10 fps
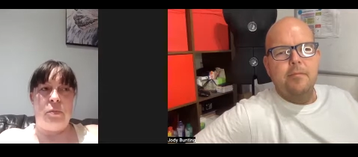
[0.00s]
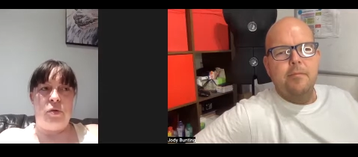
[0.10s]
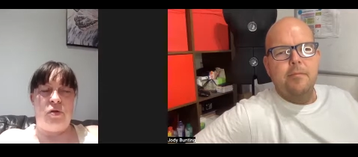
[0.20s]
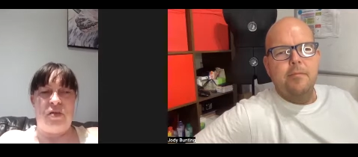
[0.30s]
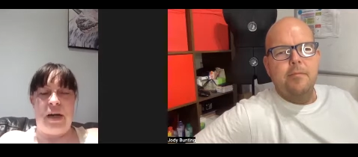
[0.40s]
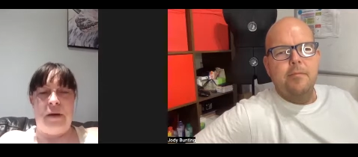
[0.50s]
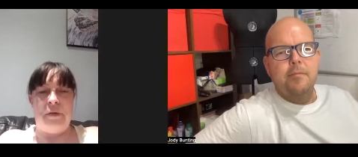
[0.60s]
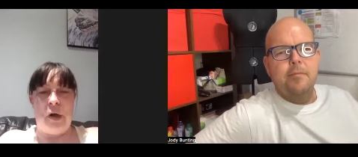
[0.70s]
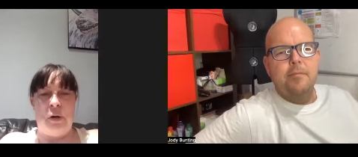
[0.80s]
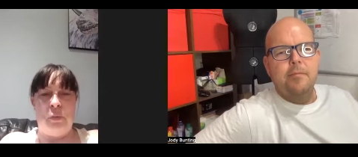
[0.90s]
Speaker 1: just
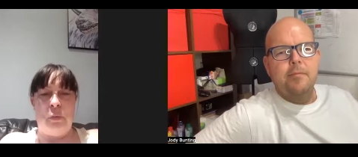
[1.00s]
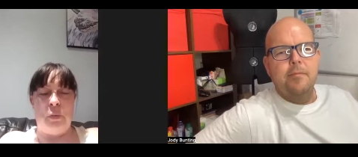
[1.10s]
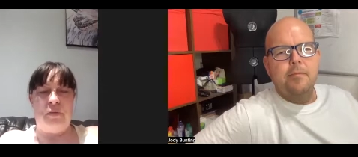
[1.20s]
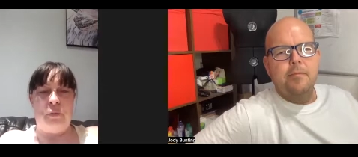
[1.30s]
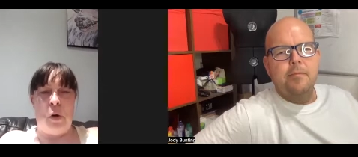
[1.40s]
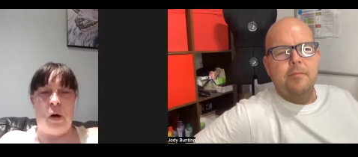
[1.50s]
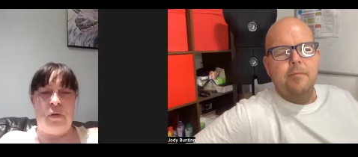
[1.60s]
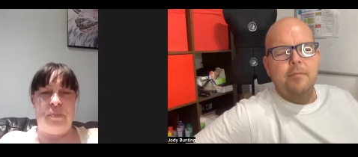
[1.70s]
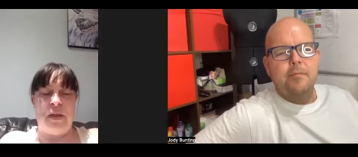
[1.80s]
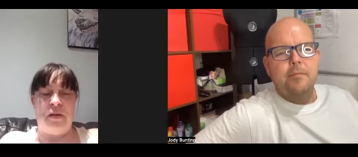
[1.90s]
carry on with what
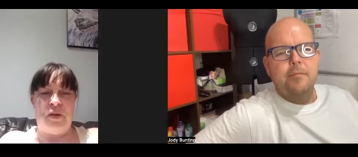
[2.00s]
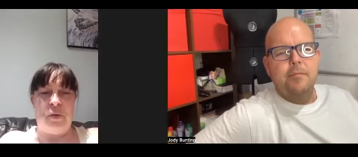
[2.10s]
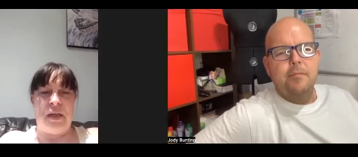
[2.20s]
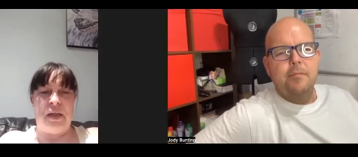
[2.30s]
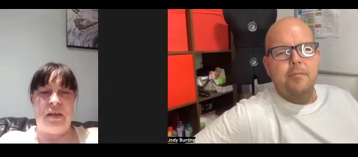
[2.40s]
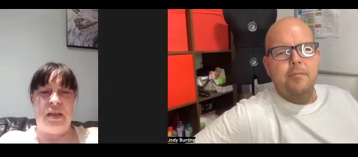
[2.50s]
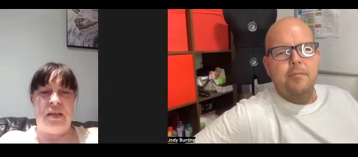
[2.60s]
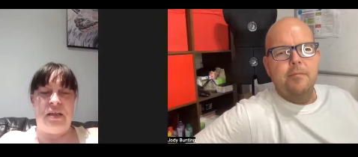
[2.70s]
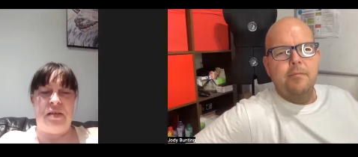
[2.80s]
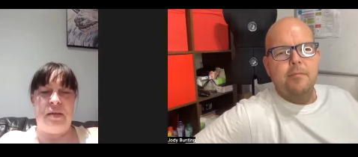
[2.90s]
I've been doing. I
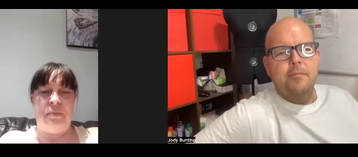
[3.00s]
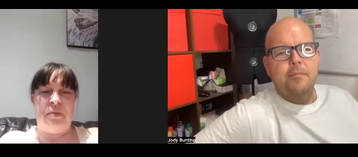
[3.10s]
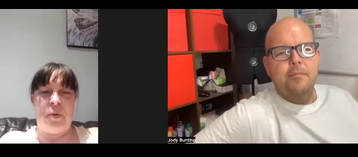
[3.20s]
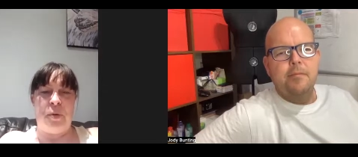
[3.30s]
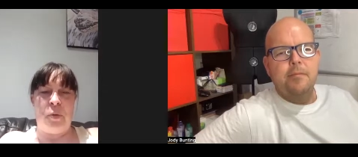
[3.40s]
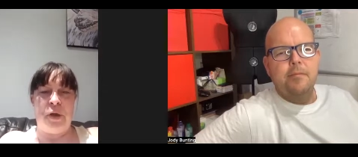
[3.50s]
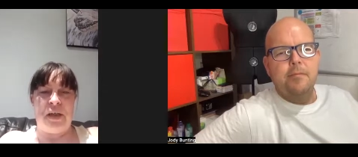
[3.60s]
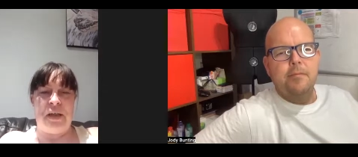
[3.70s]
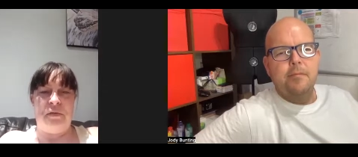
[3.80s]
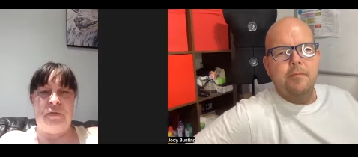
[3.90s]
think it seems to be
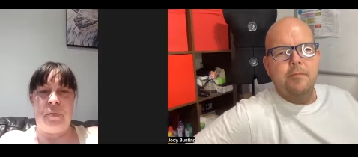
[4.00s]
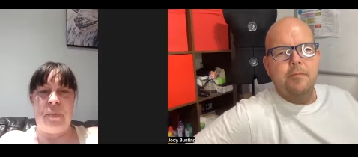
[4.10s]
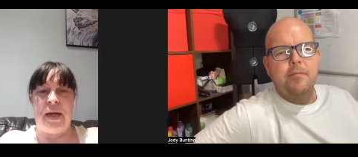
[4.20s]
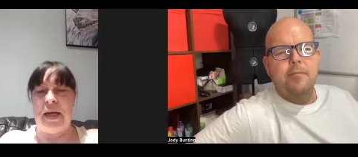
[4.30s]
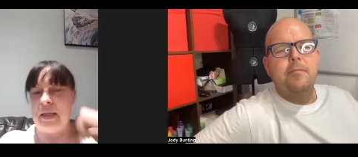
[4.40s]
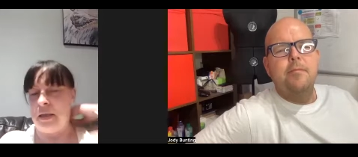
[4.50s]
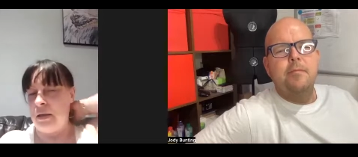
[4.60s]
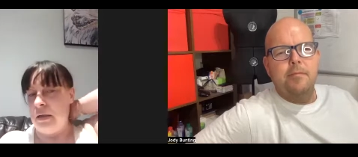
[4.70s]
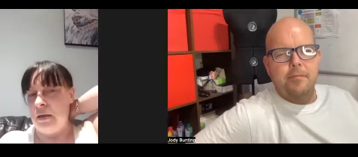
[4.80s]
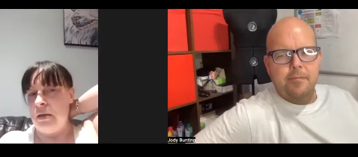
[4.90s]
working for me.
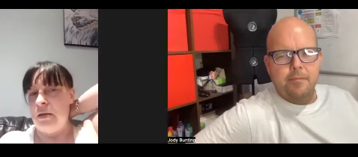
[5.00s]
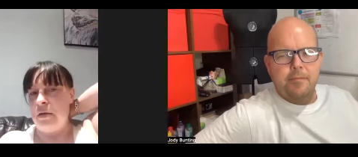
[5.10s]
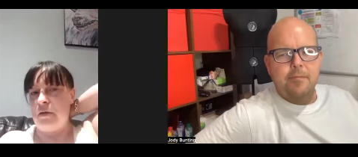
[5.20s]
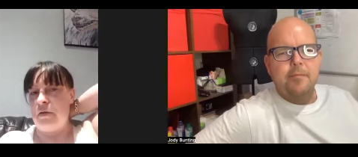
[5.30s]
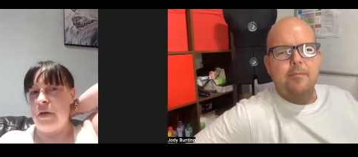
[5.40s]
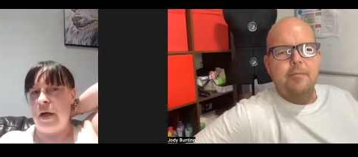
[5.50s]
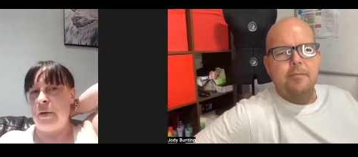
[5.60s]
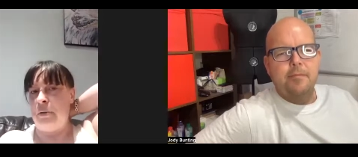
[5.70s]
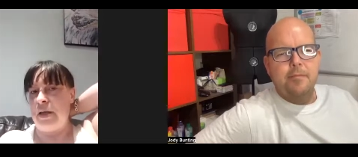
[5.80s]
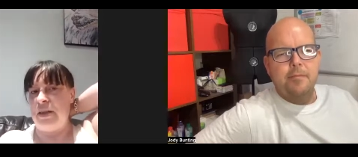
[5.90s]
So
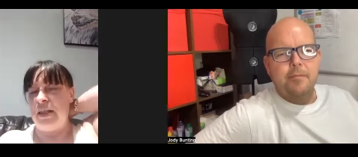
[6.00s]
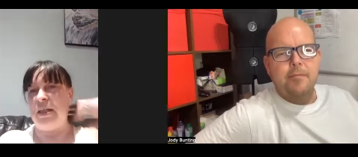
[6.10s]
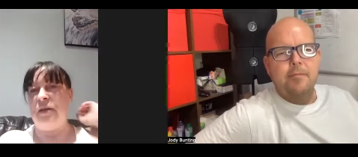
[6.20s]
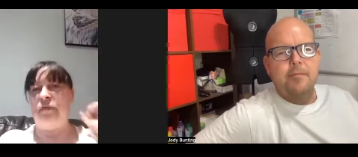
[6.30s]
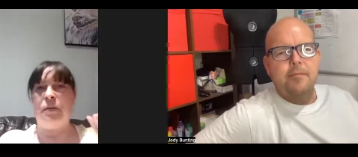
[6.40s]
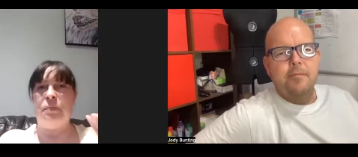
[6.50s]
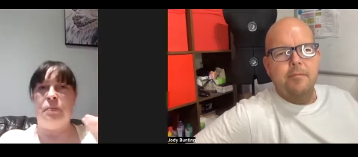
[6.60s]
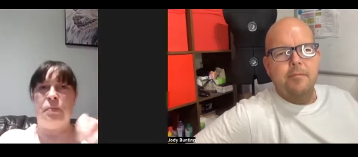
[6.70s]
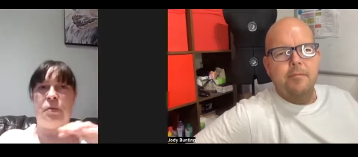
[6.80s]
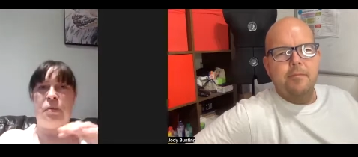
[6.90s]
I think if I
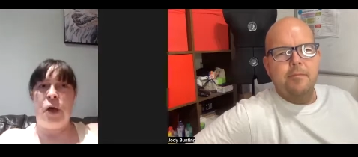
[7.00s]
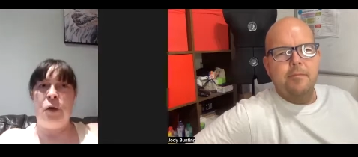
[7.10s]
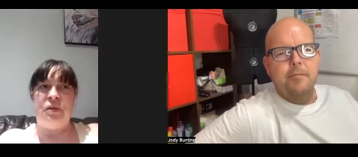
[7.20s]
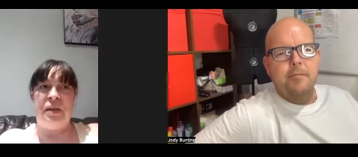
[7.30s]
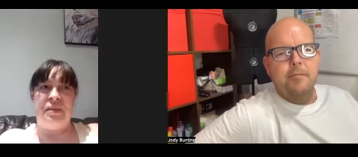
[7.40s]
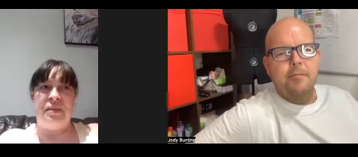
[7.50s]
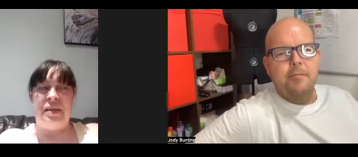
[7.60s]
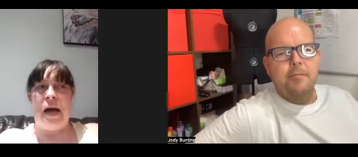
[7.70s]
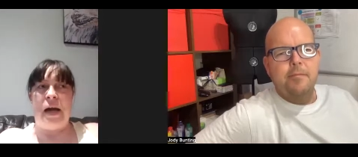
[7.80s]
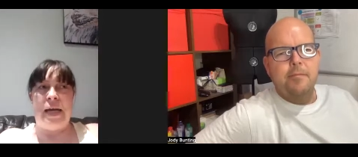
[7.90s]
totally
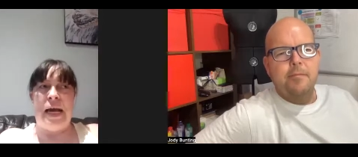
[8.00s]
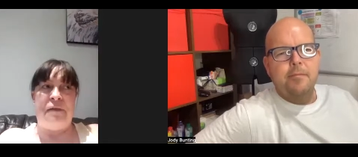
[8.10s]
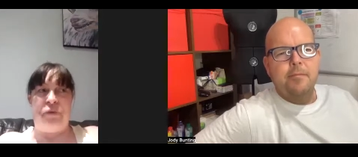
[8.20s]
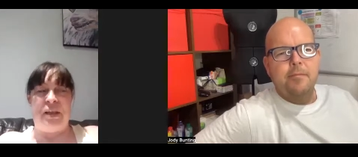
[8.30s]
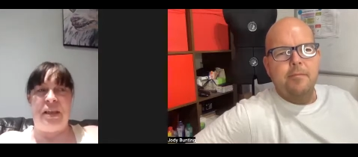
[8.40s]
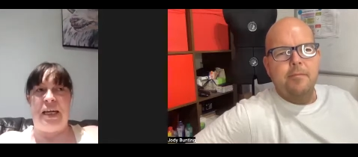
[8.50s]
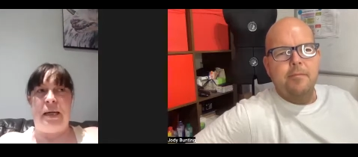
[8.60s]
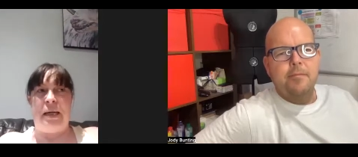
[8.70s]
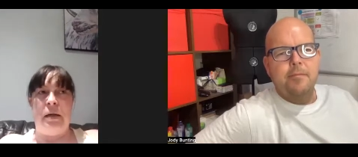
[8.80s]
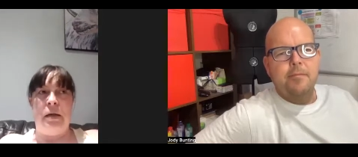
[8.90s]
deny
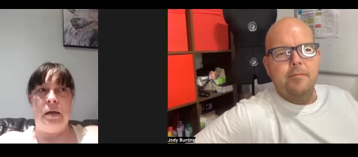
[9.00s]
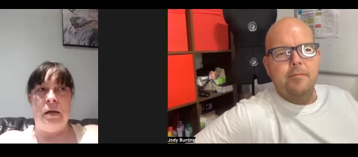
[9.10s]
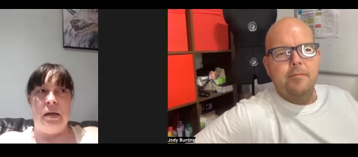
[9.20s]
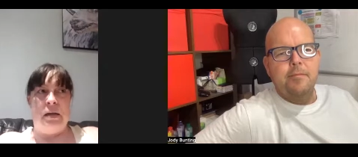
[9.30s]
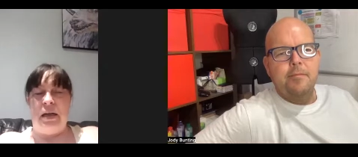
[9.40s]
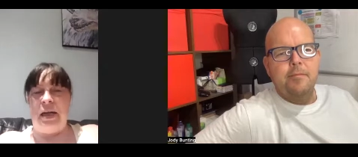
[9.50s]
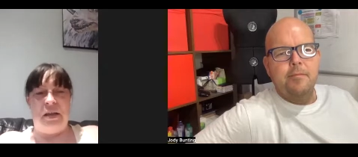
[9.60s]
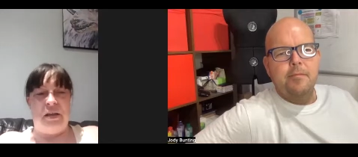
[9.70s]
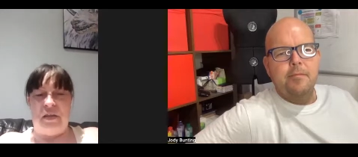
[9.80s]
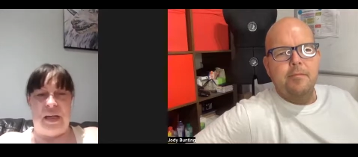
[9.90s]
everything, then
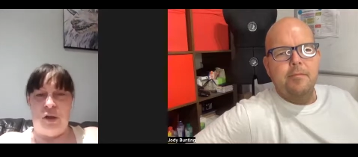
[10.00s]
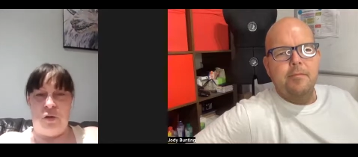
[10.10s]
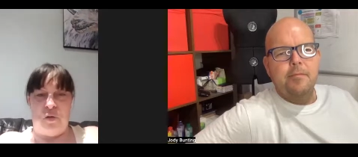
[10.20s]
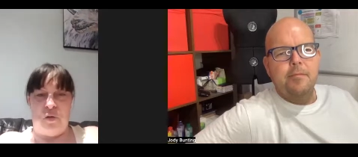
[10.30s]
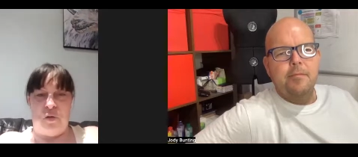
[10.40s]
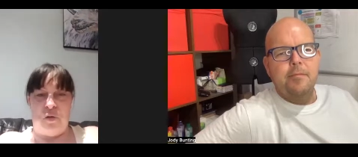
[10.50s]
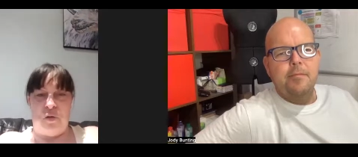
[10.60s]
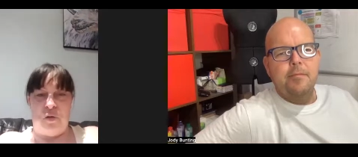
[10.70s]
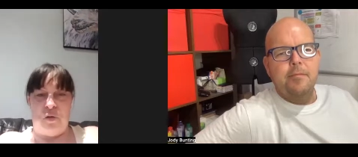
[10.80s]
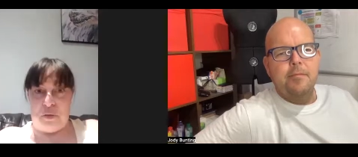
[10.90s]
like you said, I just won't
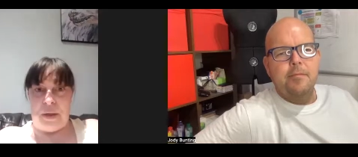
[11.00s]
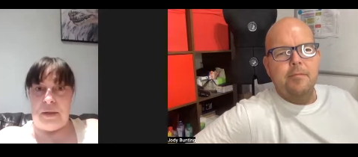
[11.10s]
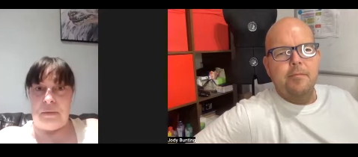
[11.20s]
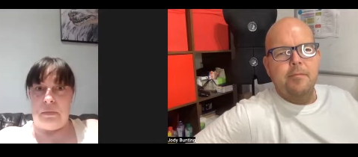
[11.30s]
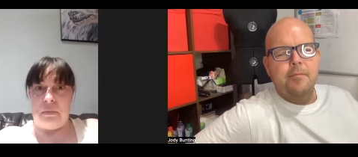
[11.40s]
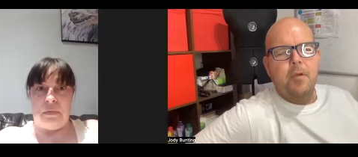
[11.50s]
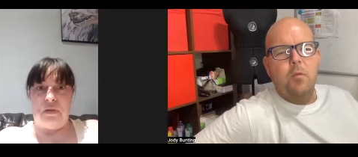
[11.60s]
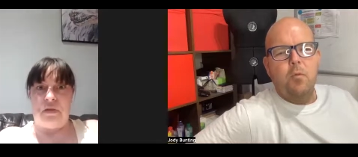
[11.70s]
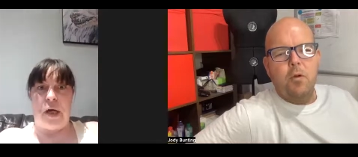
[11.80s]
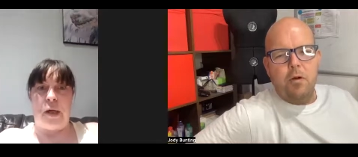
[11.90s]
stick to it.
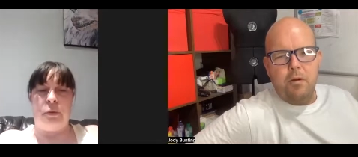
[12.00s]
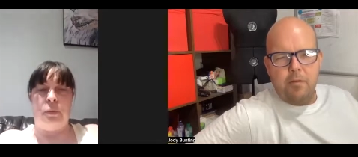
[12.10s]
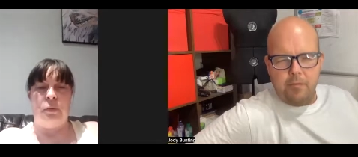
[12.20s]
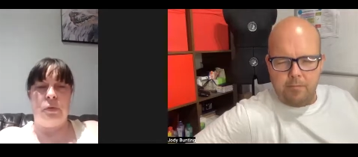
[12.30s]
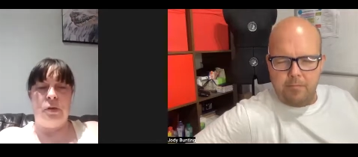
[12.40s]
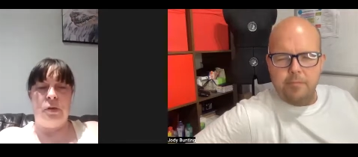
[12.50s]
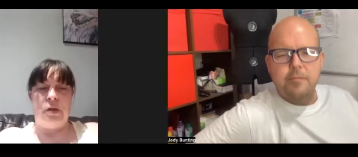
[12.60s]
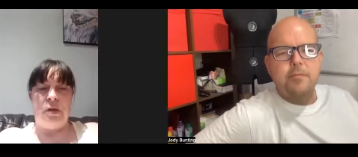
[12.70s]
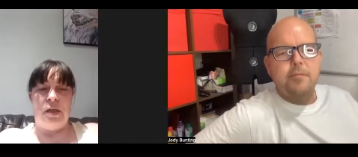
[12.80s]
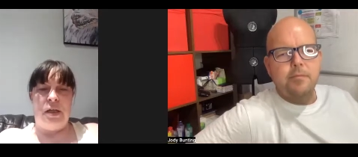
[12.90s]
So
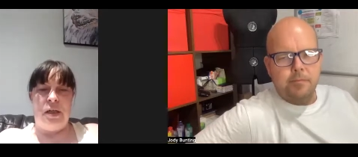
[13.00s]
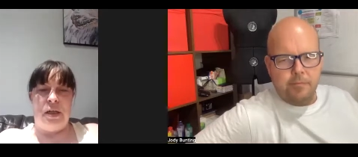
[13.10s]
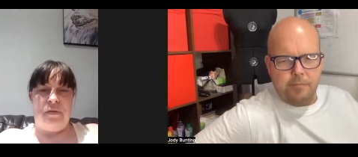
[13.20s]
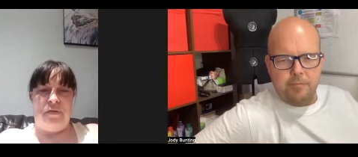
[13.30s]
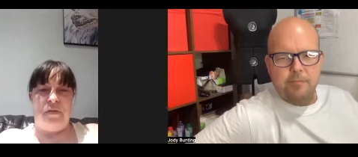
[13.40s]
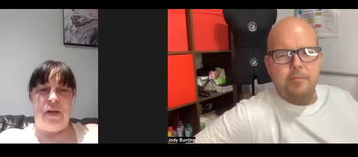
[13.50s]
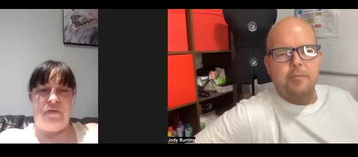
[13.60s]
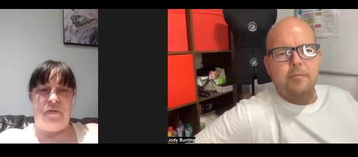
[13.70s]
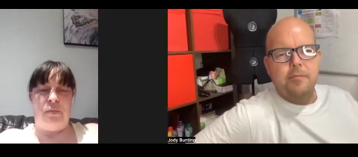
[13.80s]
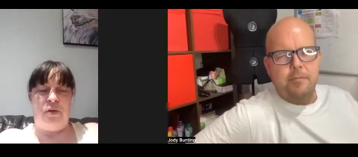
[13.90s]
if
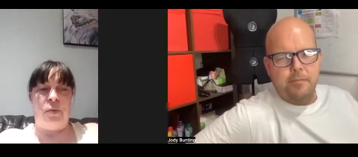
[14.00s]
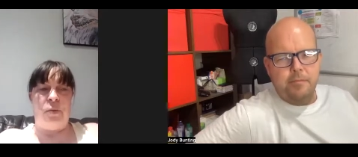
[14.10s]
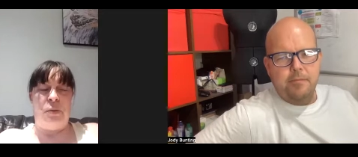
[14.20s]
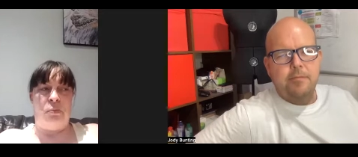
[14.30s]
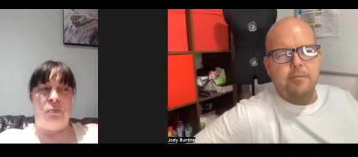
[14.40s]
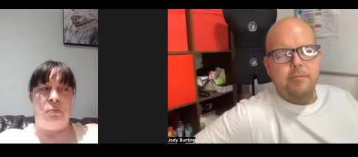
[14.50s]
if I'm doing